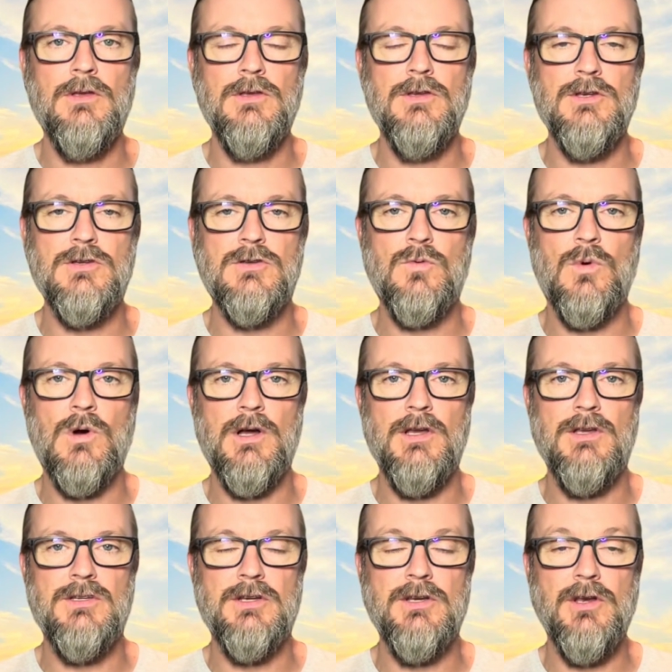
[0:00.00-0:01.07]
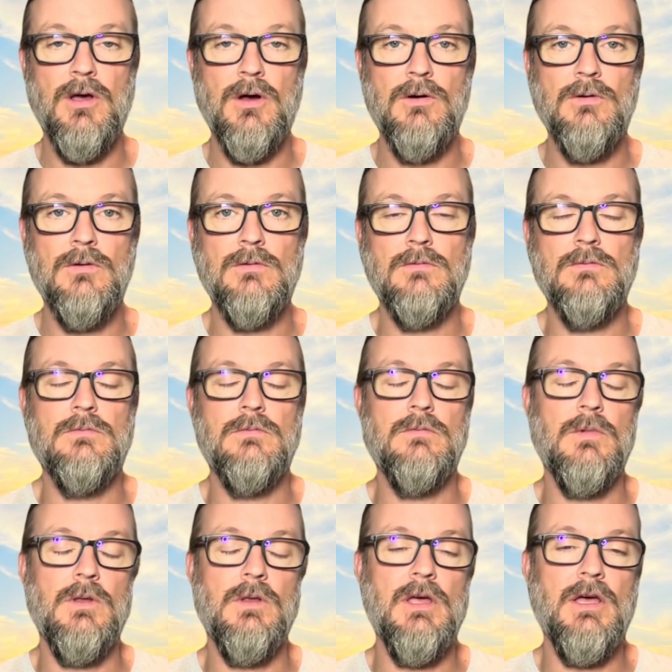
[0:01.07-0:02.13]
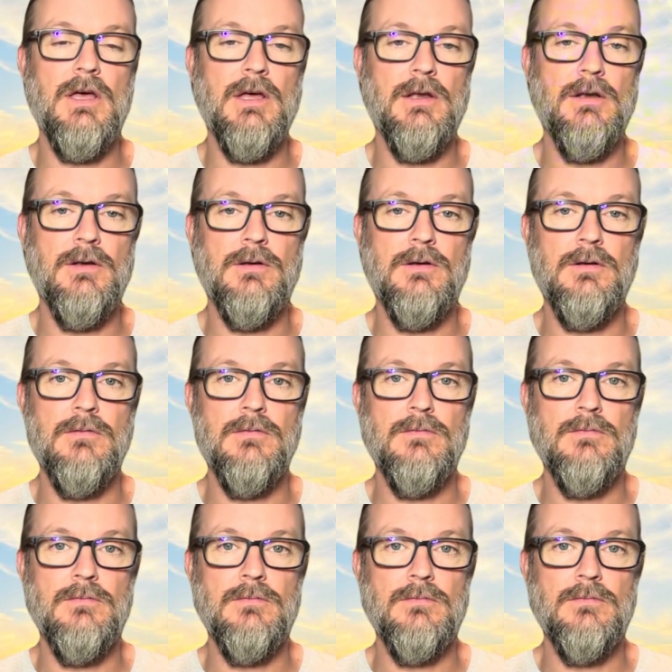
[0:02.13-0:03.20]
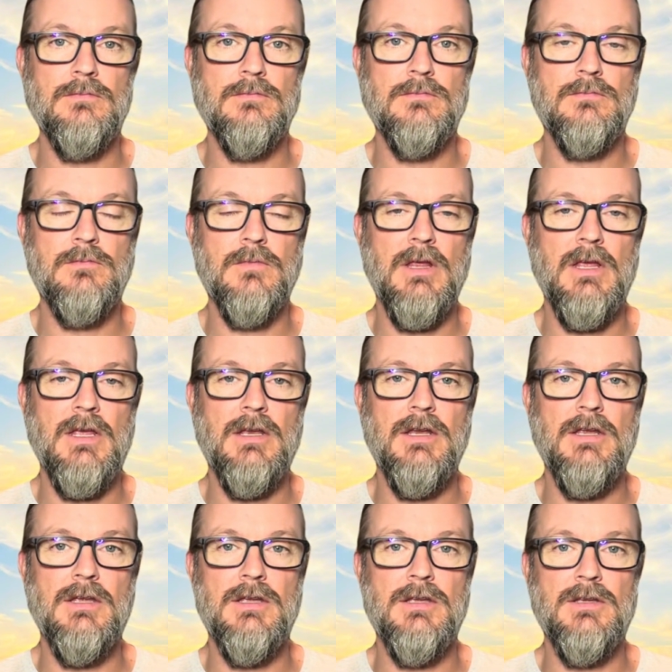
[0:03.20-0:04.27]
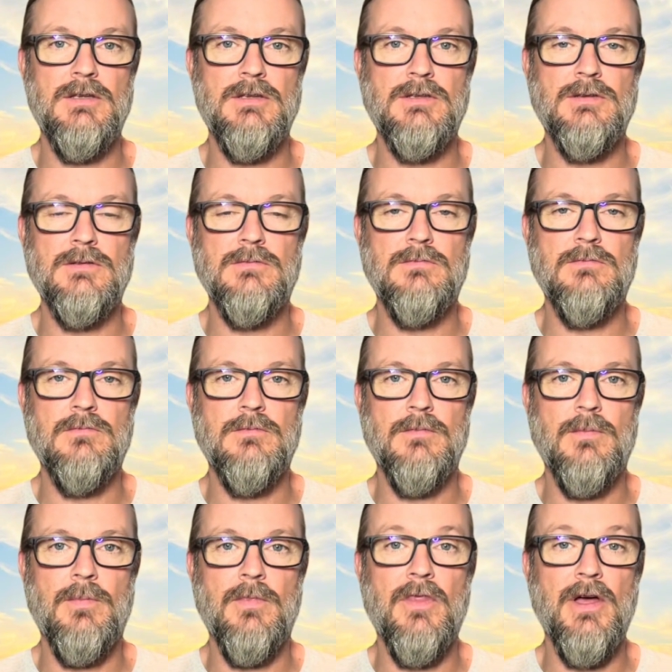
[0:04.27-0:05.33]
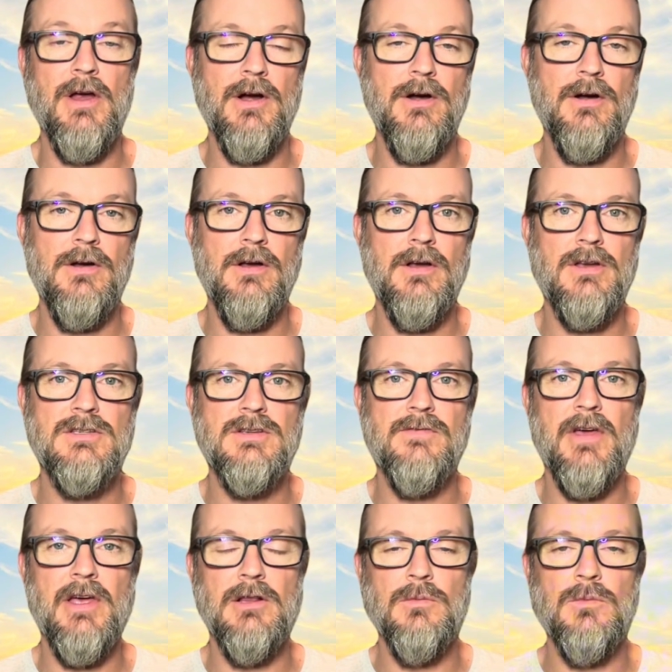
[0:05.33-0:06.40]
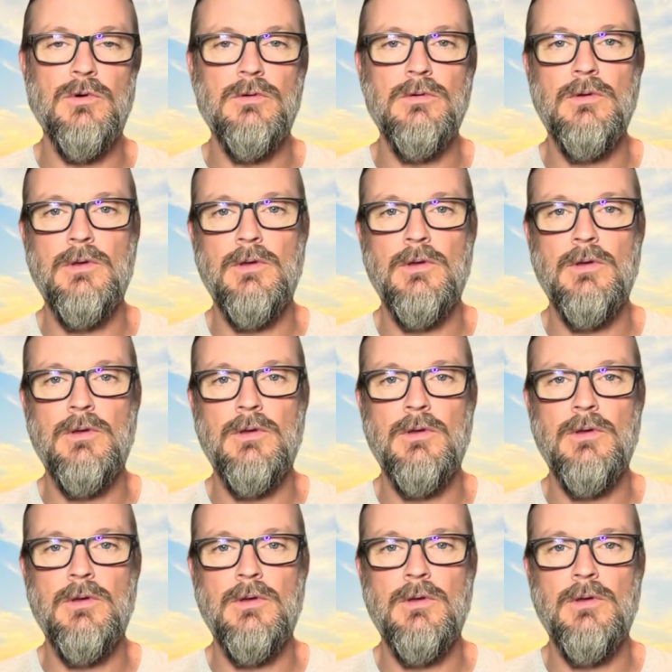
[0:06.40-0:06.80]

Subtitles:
Just wanted to note that it is there and it's available